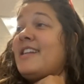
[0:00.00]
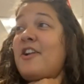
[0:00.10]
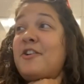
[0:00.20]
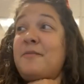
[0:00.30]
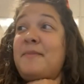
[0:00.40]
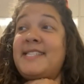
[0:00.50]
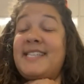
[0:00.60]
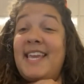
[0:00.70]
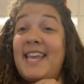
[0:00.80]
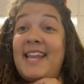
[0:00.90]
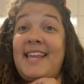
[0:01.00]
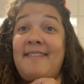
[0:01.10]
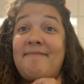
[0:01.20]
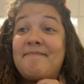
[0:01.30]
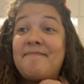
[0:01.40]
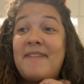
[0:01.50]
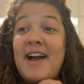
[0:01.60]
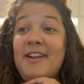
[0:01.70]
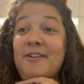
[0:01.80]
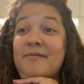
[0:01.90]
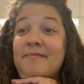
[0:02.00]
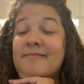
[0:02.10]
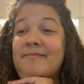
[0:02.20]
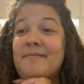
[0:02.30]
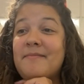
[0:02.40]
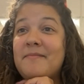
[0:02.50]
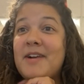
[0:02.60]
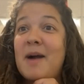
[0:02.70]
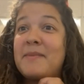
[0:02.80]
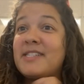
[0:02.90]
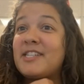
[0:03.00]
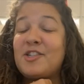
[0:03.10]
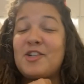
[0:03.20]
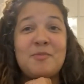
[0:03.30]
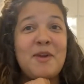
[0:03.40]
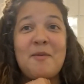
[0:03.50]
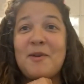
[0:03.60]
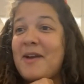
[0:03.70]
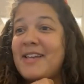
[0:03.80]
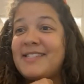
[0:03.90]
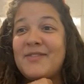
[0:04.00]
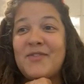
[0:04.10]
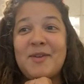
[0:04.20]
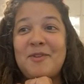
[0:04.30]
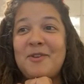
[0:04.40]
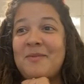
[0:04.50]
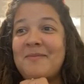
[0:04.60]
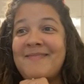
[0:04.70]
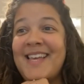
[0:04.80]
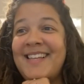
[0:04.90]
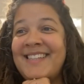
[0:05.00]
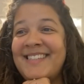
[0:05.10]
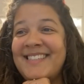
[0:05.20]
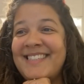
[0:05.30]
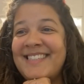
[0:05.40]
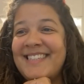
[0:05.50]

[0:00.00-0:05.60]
Dr. Dubisky, any final comments, concerns, prayer requests from you? No,